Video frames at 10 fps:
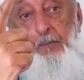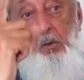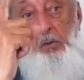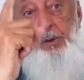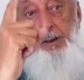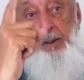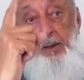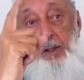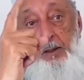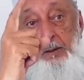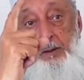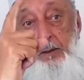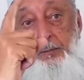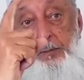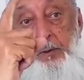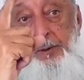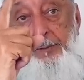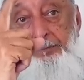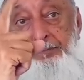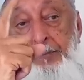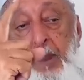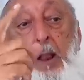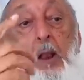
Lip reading: Only Allah can confirm it.